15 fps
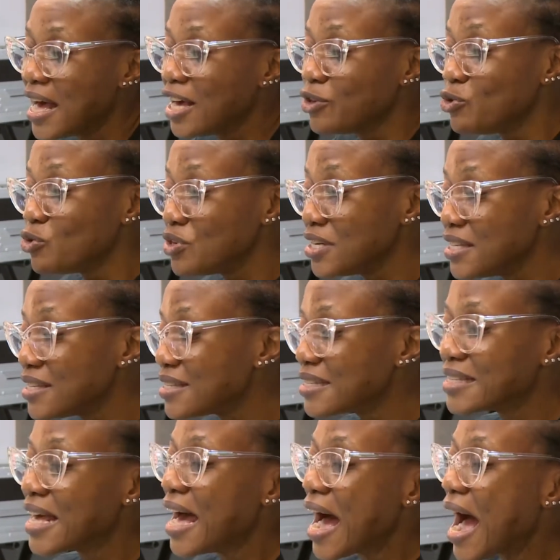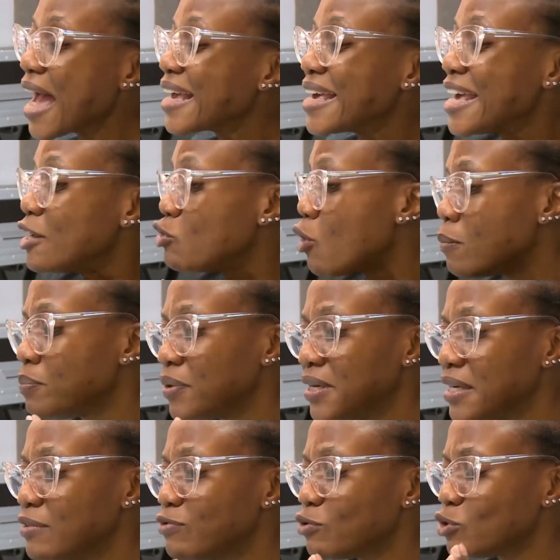Eunice, yes. I cannot
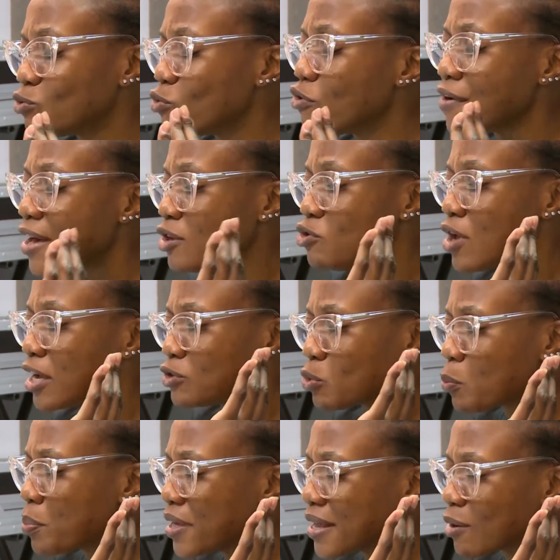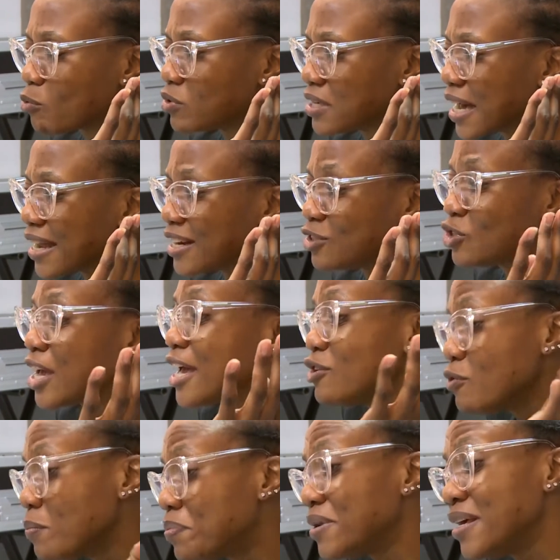believe kuti nguva yedu yatopera kudaro. Can
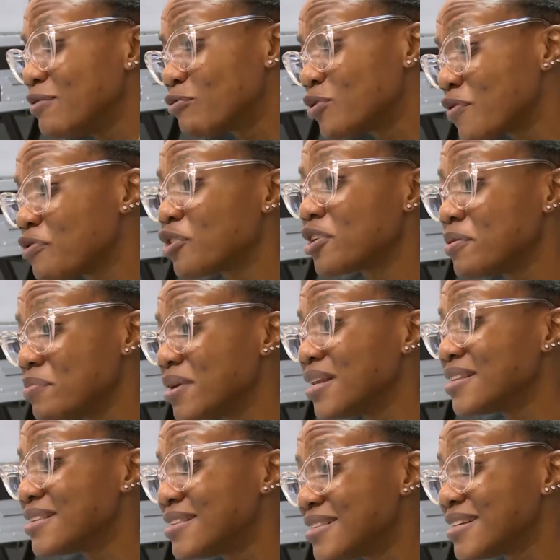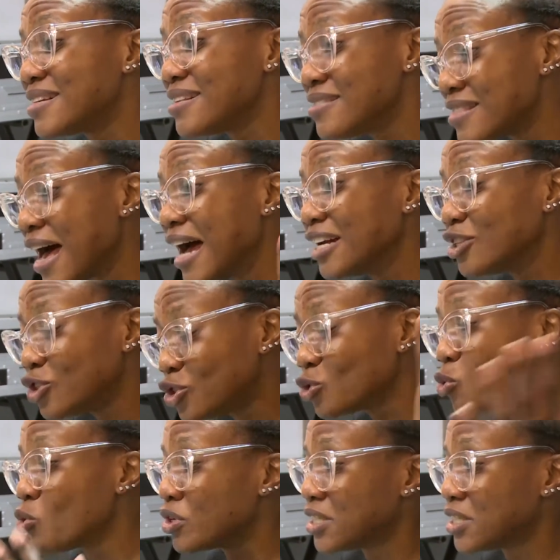you believe kuti 30 minutes dziri that short?